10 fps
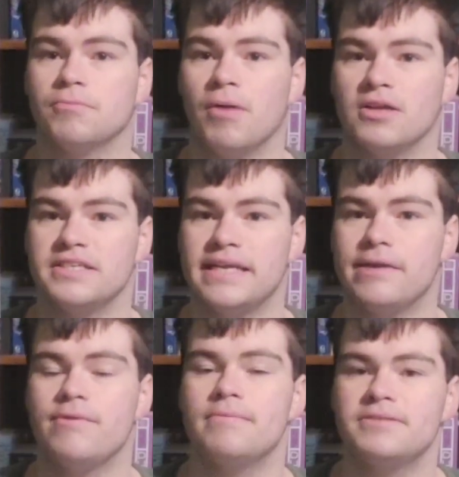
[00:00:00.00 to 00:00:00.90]

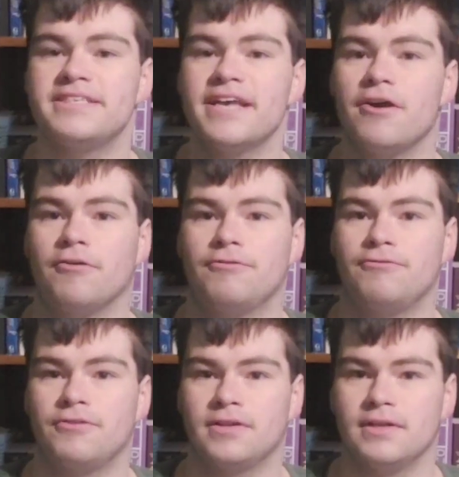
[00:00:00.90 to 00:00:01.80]
Montague
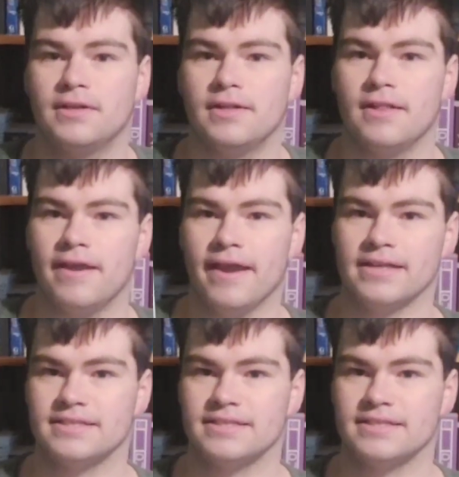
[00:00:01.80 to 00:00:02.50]
himself, and